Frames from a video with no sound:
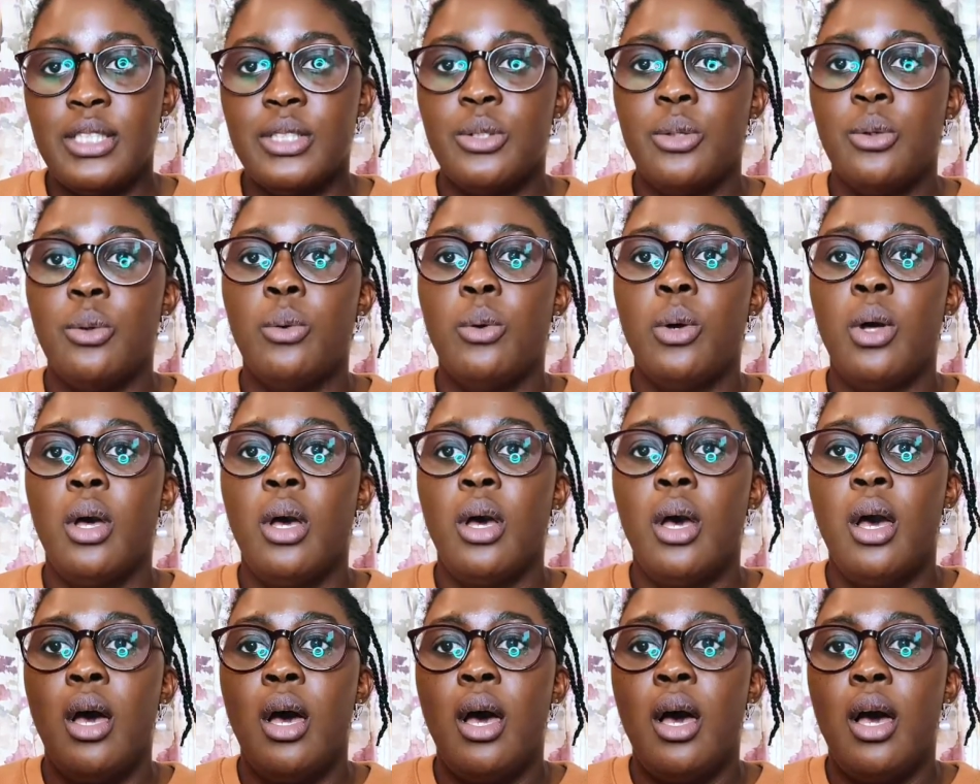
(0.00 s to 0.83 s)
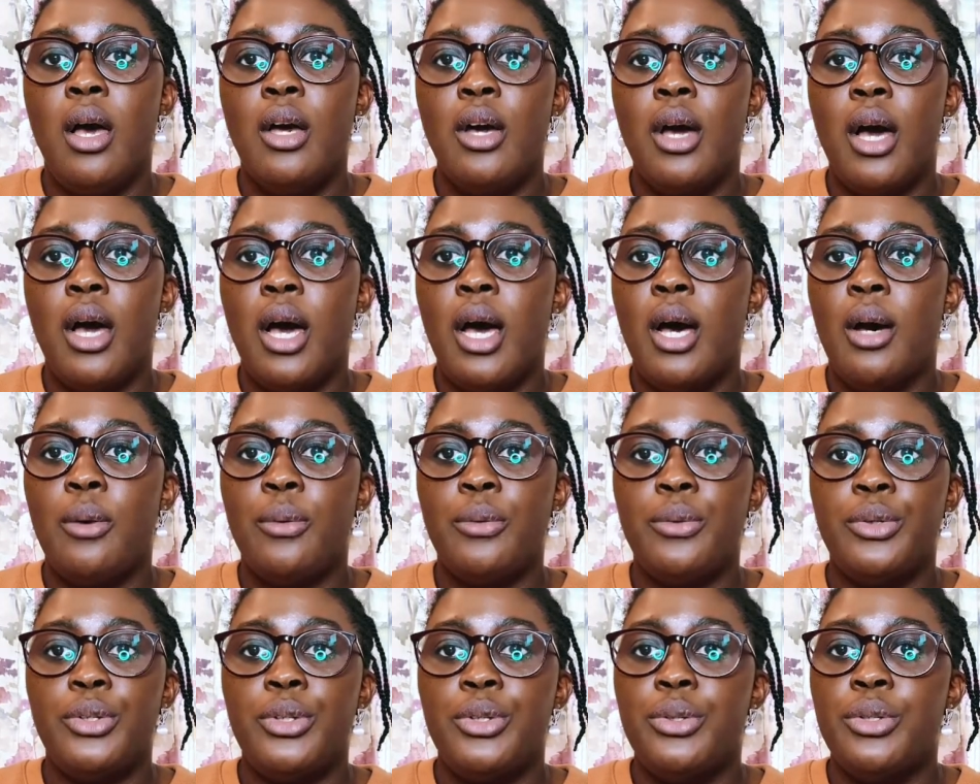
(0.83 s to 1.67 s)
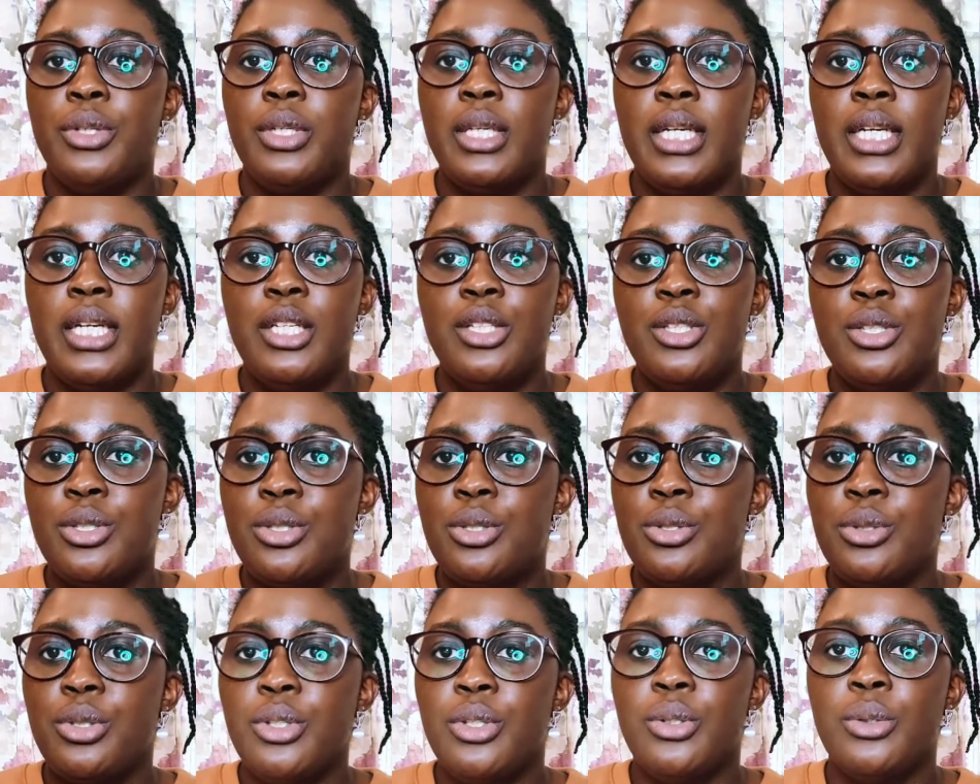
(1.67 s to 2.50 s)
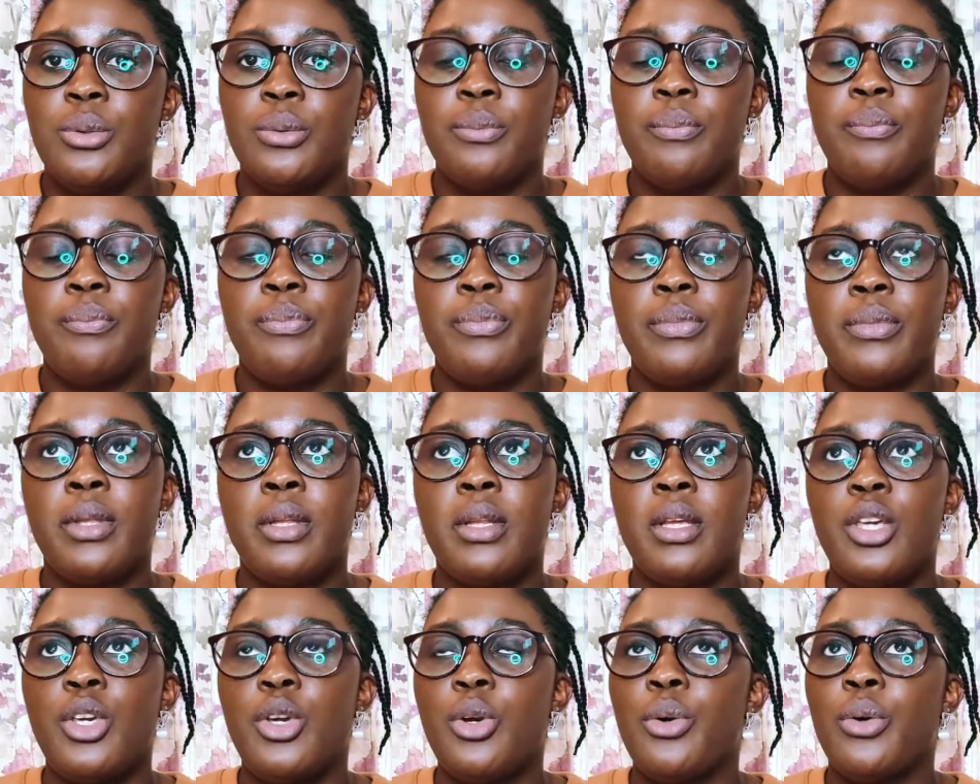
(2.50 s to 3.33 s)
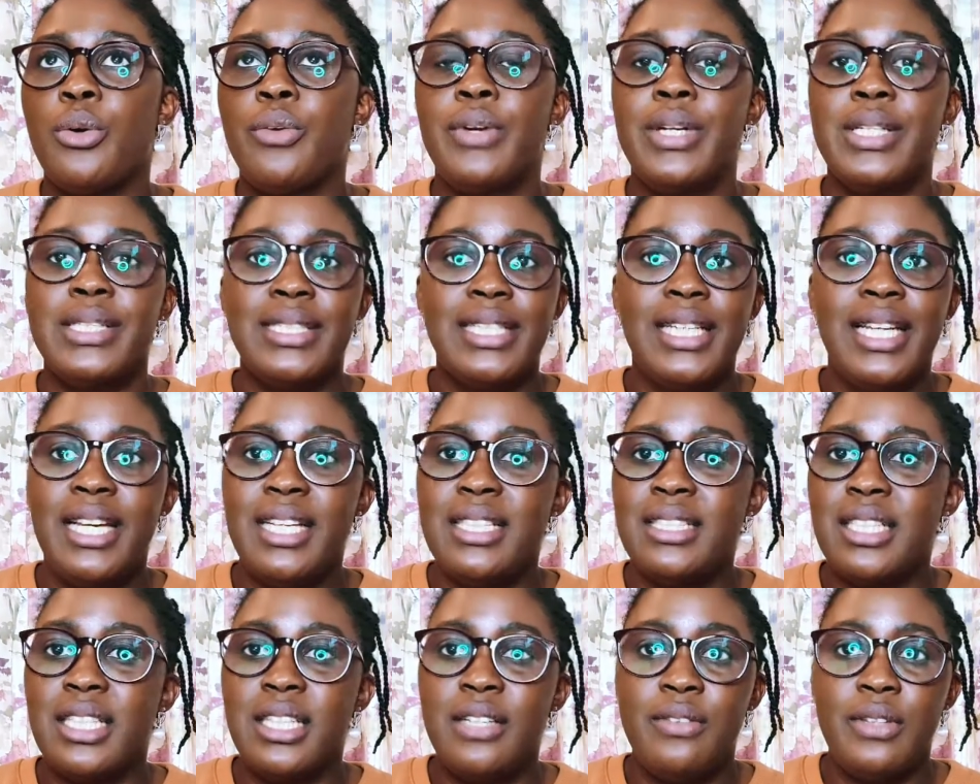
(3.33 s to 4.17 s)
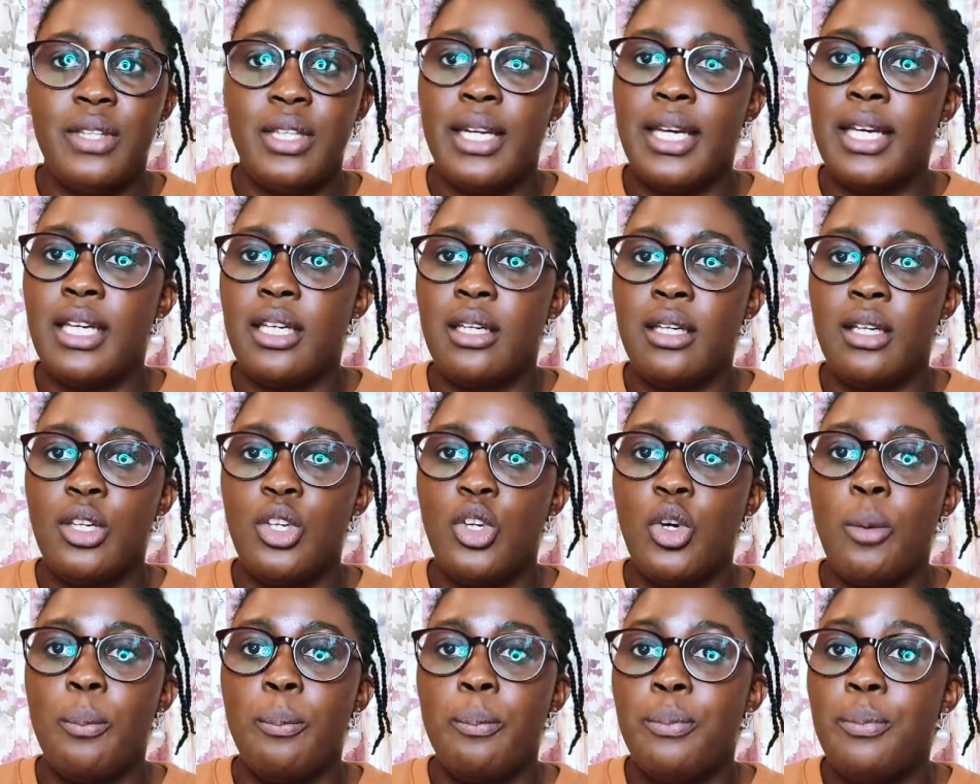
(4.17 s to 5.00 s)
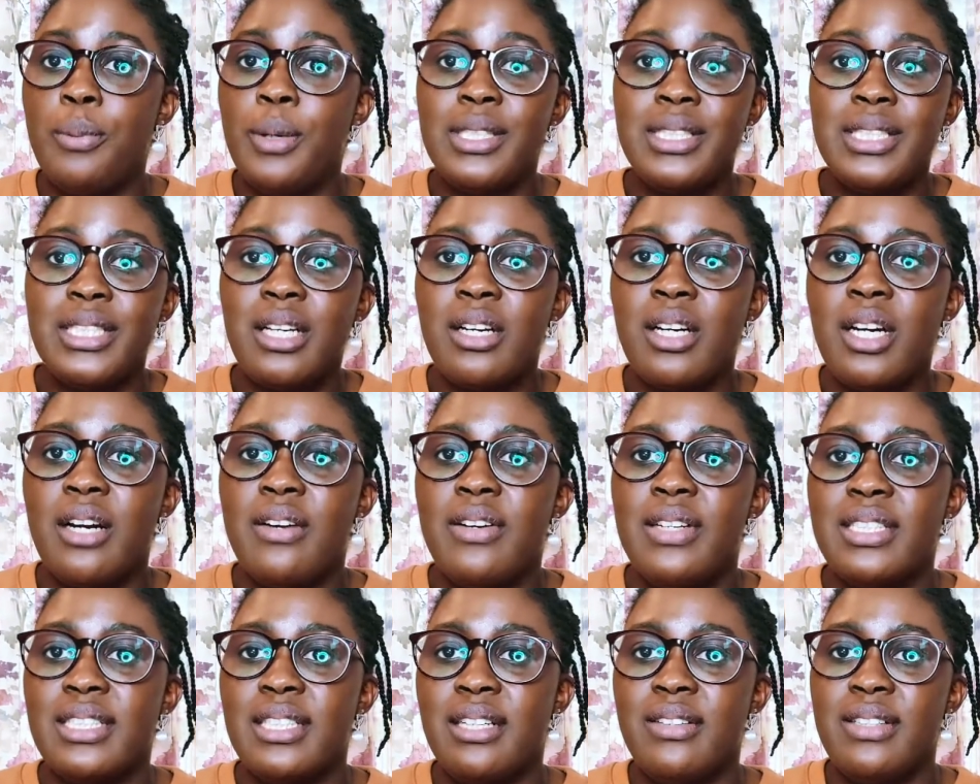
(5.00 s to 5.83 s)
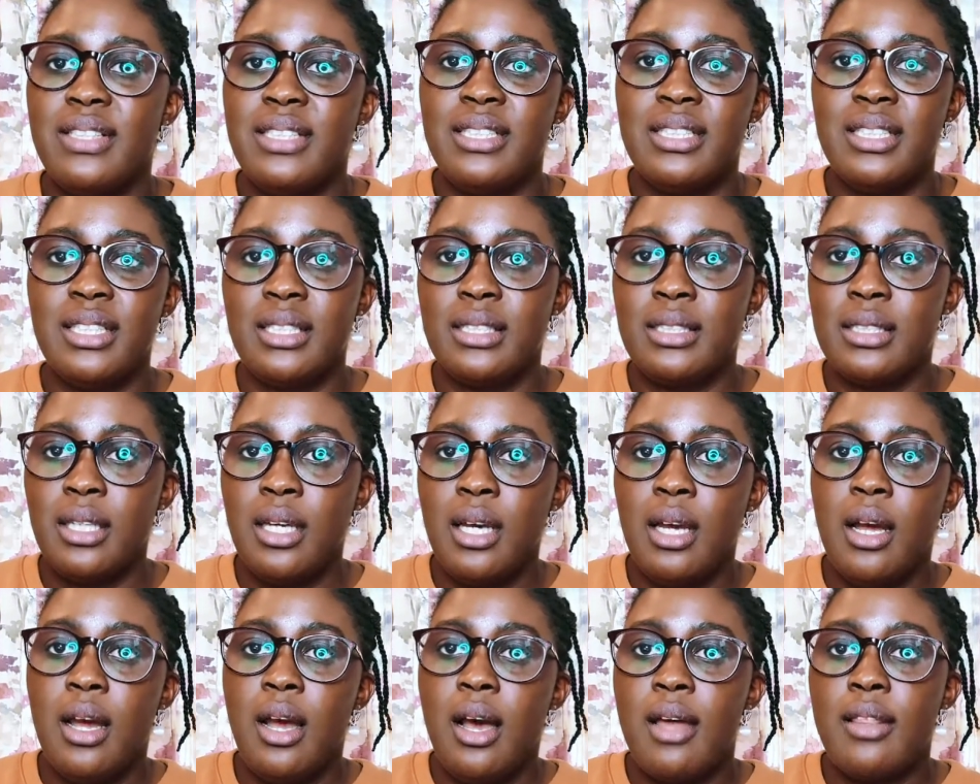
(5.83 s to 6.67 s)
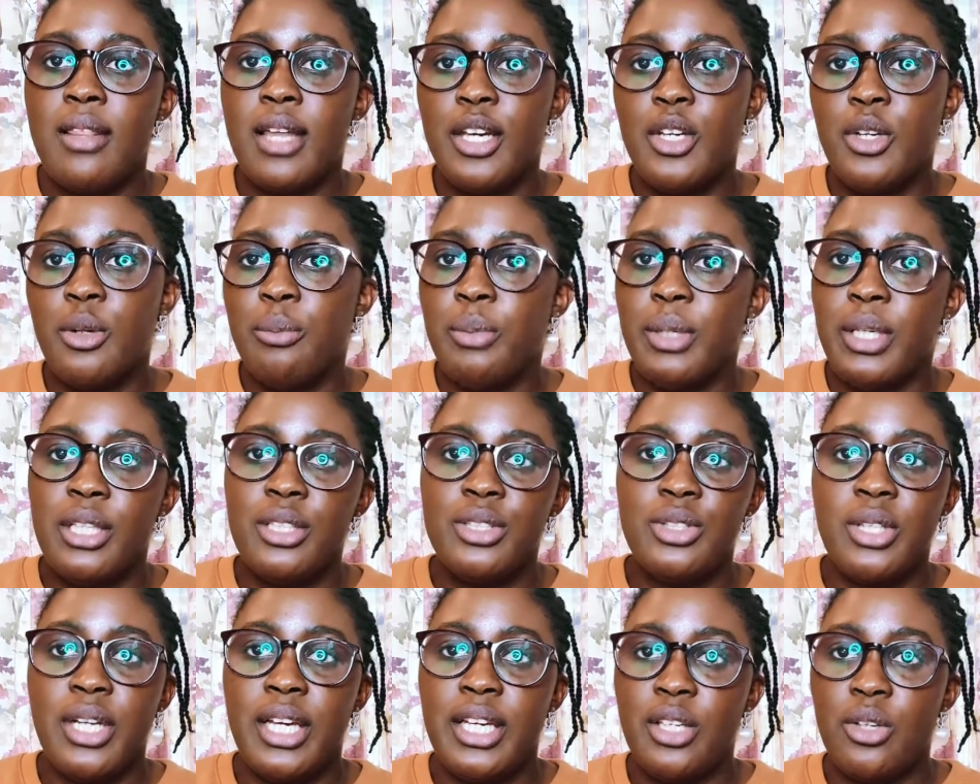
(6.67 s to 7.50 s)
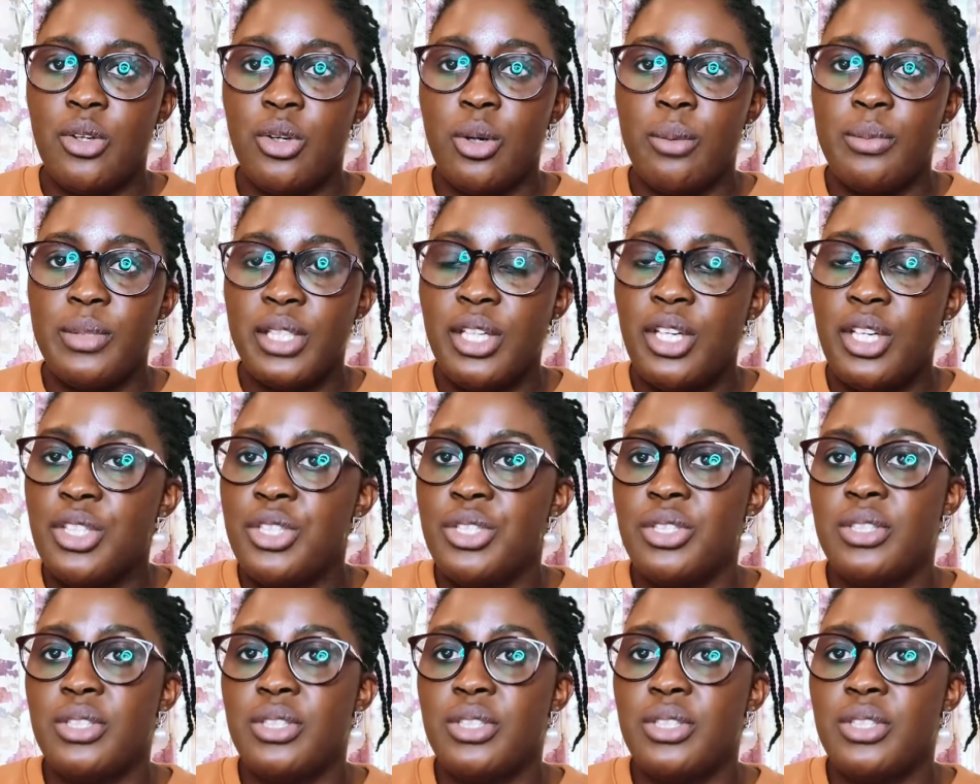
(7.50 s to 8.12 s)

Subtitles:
So how you need to, your resilience and everything, like your personal characteristics that you're bringing to, like your communication